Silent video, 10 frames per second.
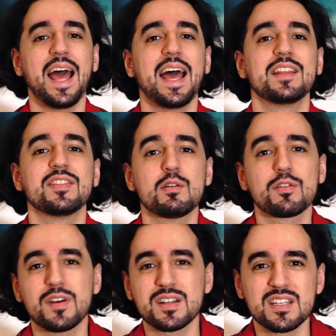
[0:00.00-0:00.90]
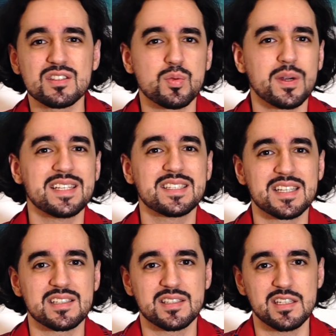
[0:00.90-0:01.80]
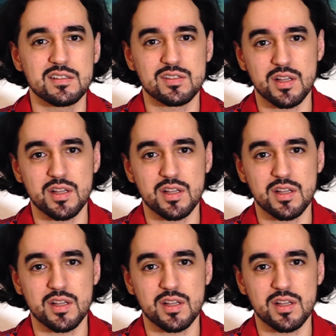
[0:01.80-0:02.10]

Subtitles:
And they were founded in 2016.